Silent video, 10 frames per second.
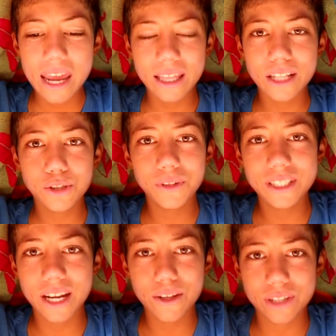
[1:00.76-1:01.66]
And that's the
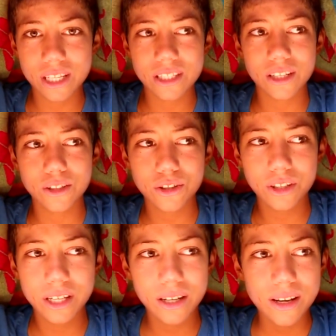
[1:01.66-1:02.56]
reason I use this
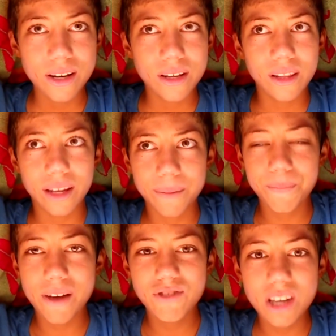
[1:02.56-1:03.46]
sunscreen. Like,
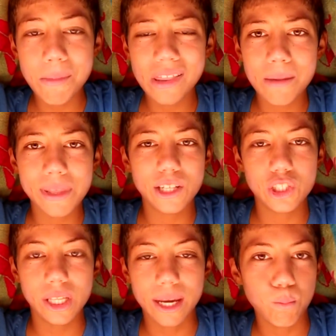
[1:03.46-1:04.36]
some of them, they
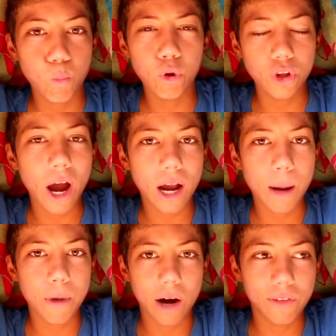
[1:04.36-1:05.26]
just like will not
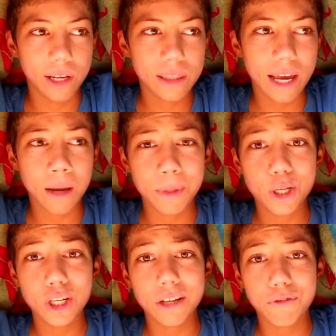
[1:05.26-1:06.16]
come off. Like, that could be
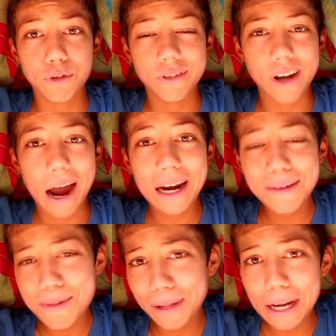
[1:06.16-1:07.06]
good if you're not going
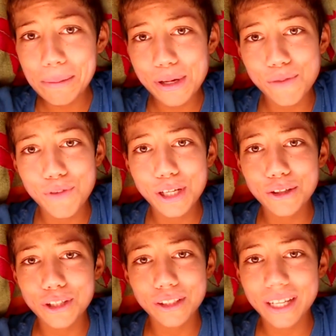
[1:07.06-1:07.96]
to be planning on making
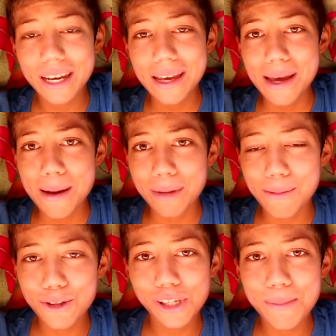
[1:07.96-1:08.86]
videos all day. But
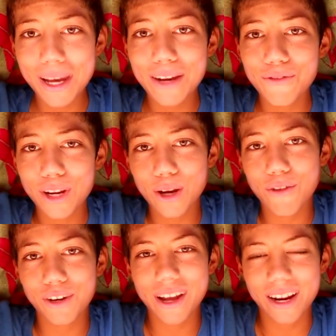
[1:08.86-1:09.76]
I'm usually making a video
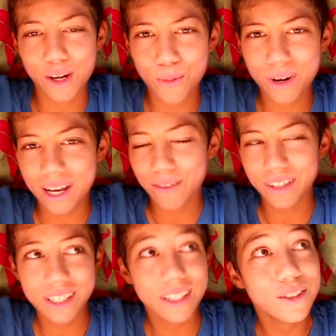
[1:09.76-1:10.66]
every day, and I don't want to have
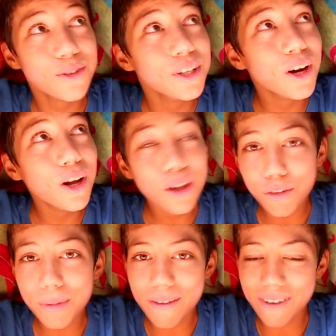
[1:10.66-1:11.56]
like sunscreen all
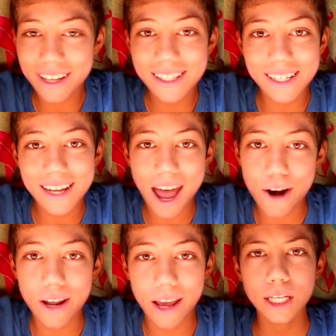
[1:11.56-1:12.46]
over my face the
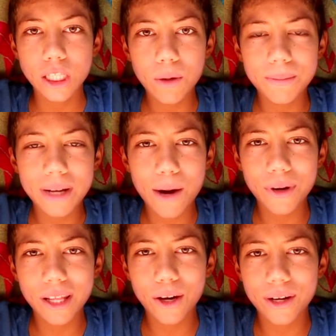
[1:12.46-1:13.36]
entire day. So now we're
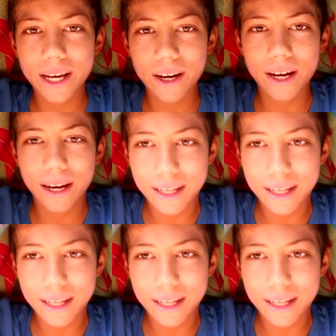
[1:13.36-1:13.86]
going to go get a haircut,